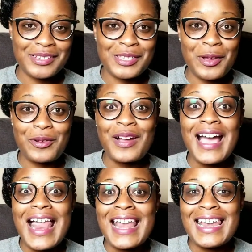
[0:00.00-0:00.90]
So
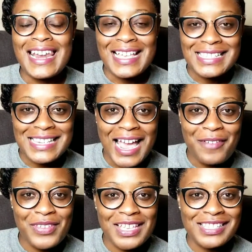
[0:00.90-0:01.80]
let's
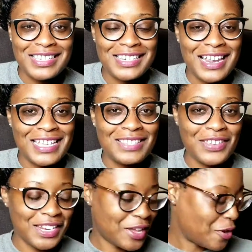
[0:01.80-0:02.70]
dive into today's
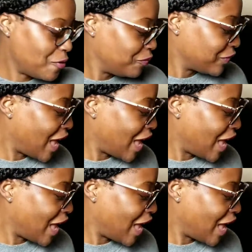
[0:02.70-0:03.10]
video.